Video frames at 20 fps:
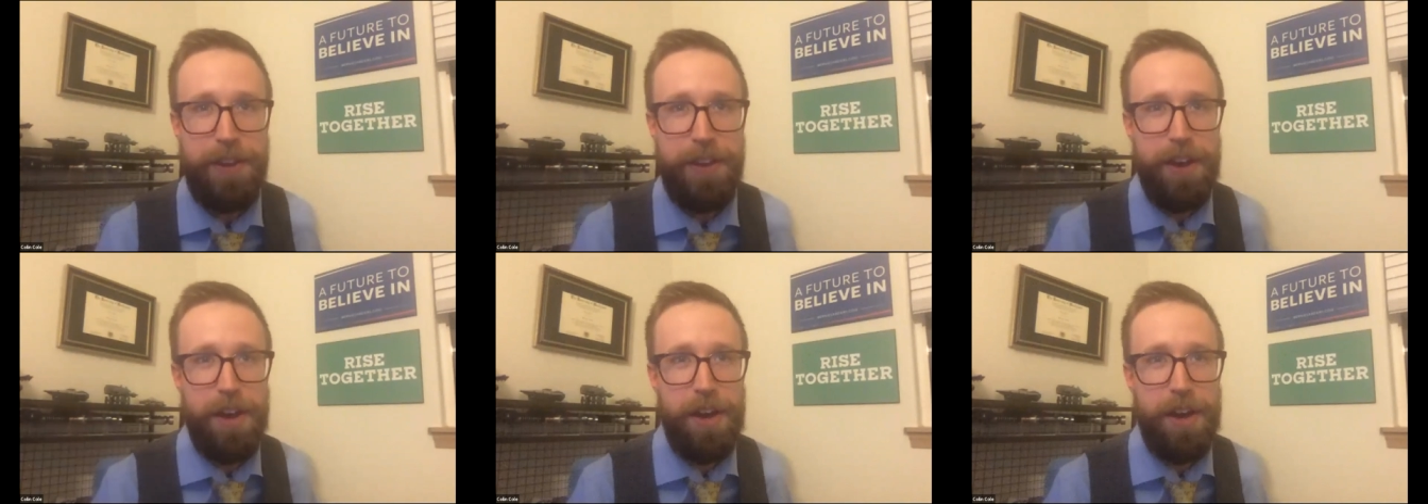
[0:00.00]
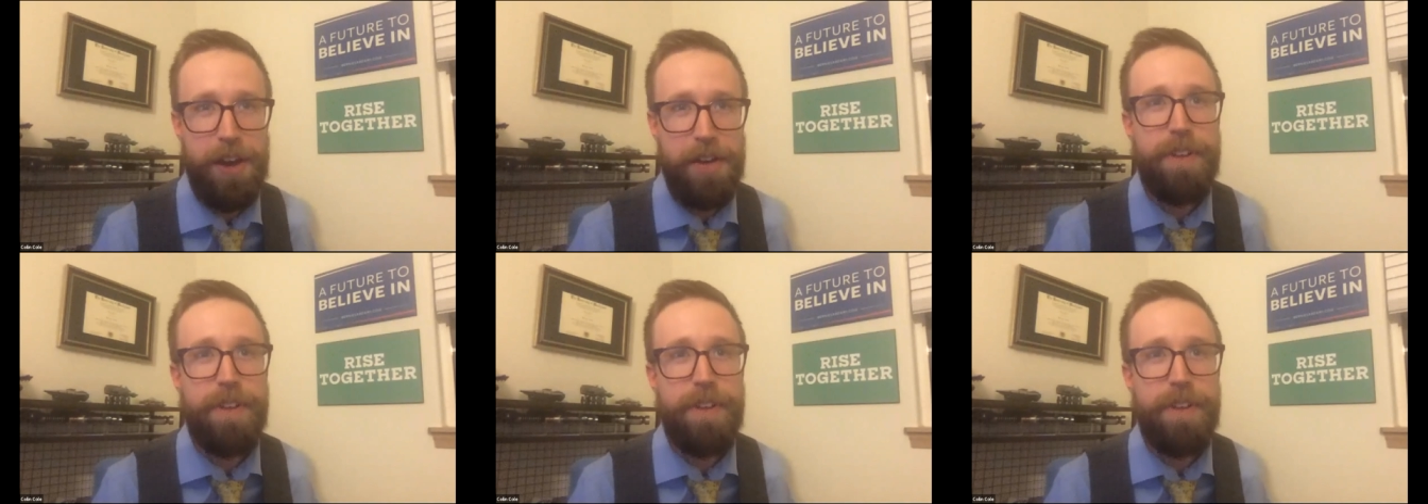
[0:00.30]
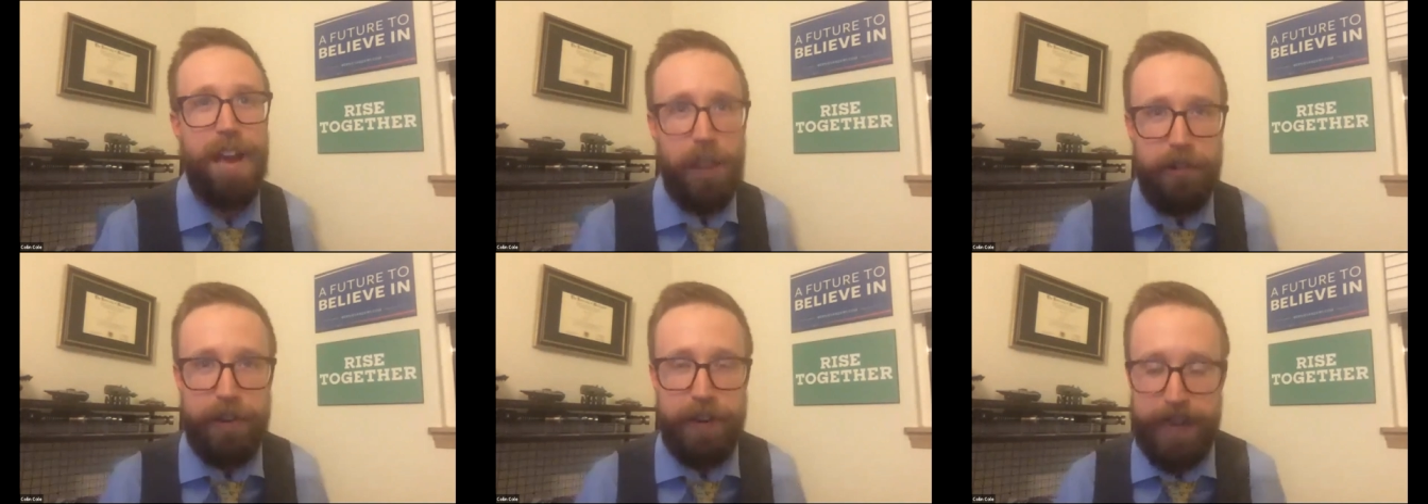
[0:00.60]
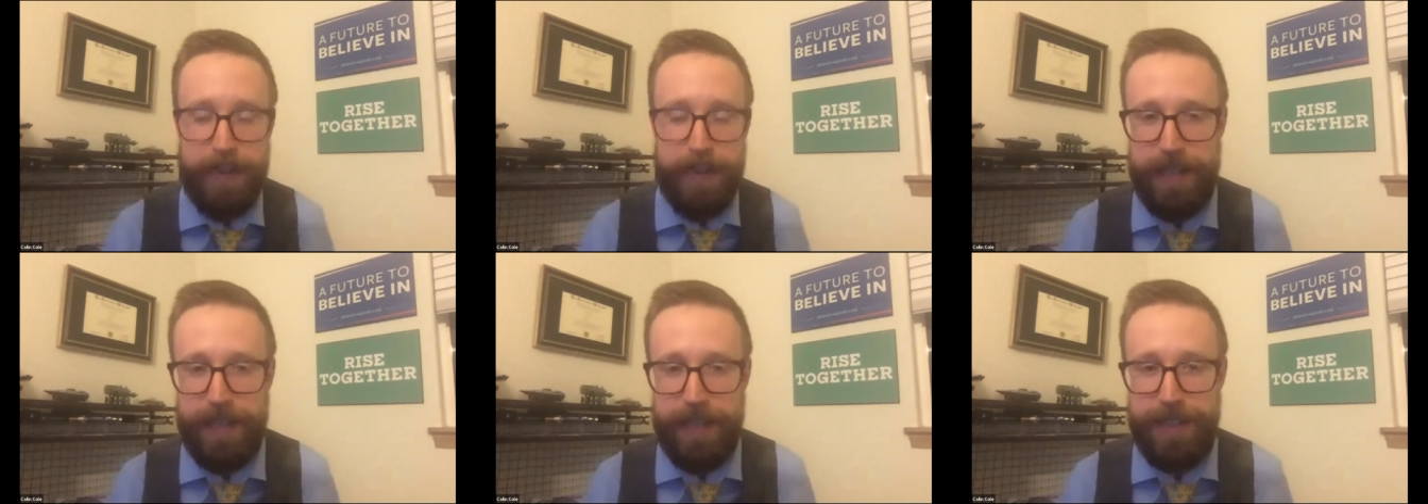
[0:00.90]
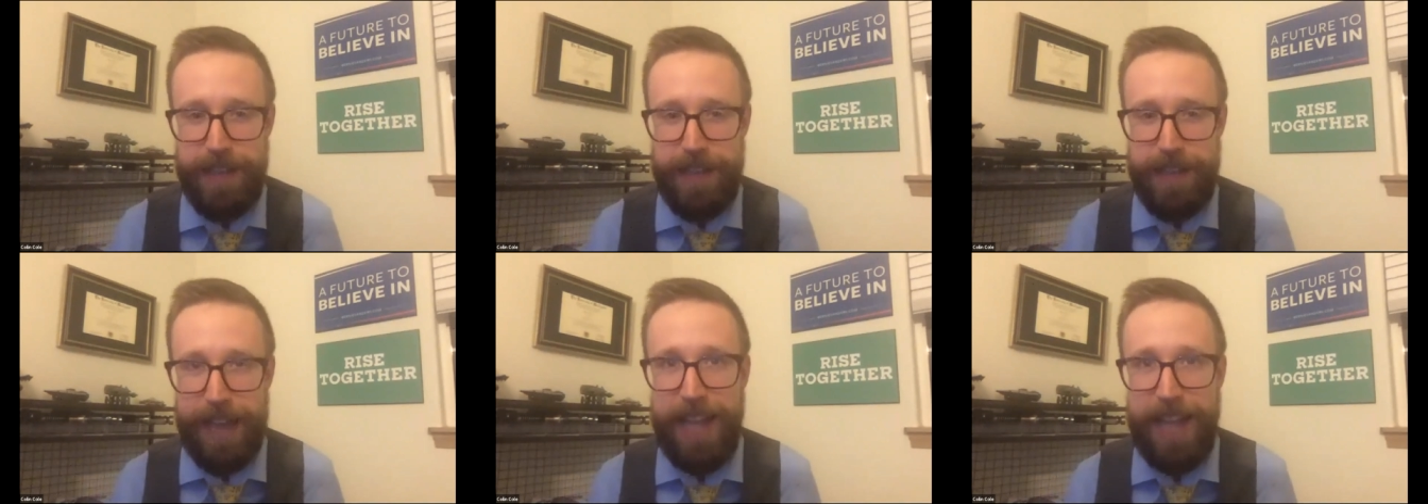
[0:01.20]
Valerie
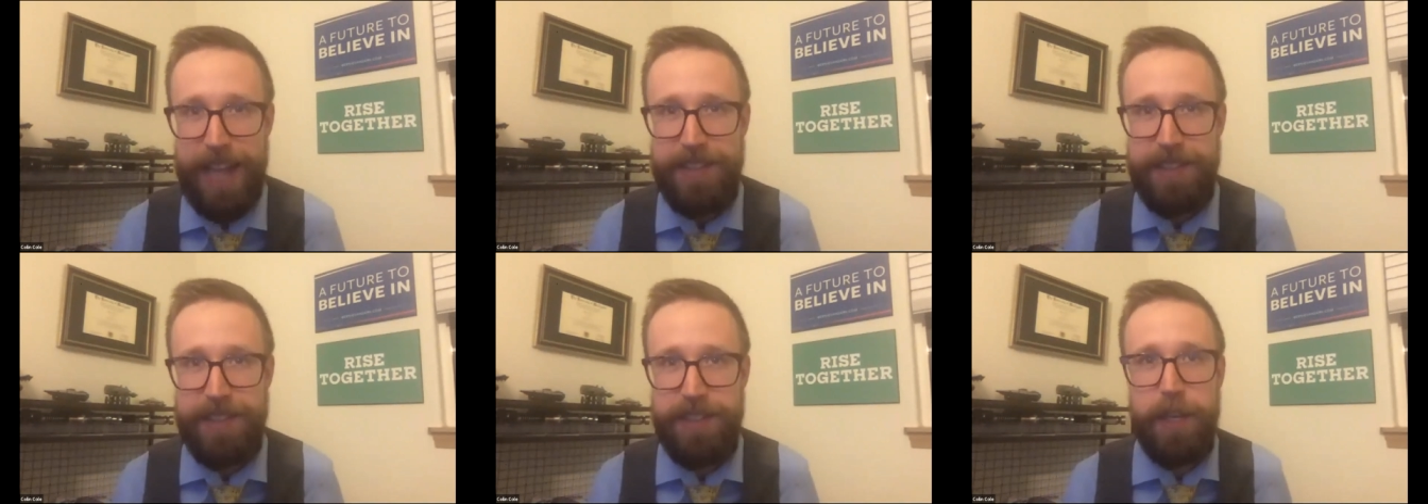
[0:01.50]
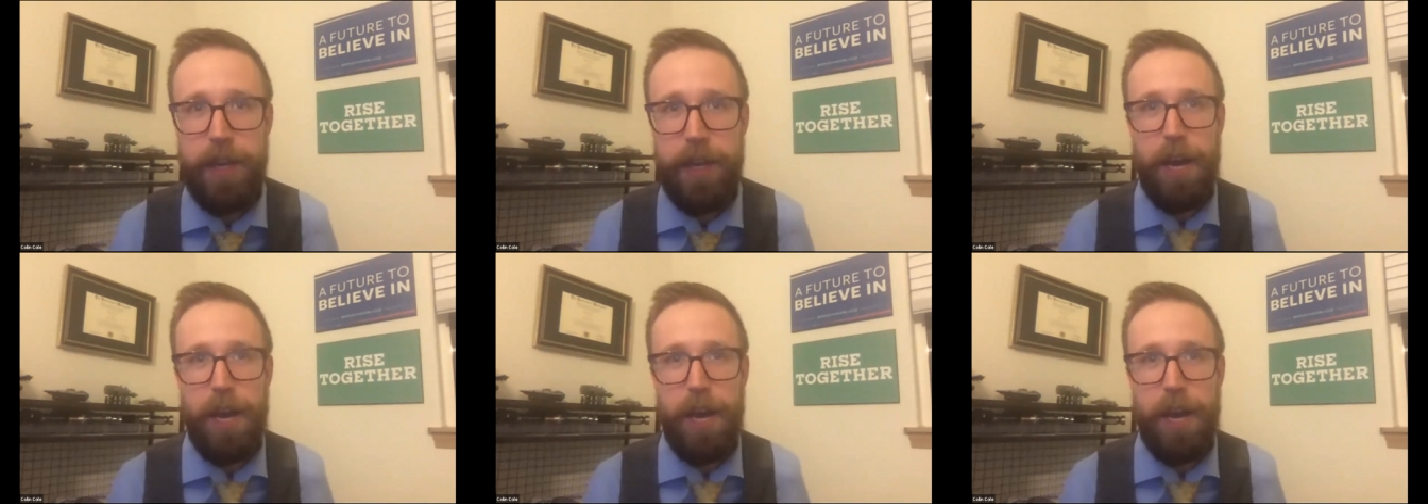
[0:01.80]
has asked,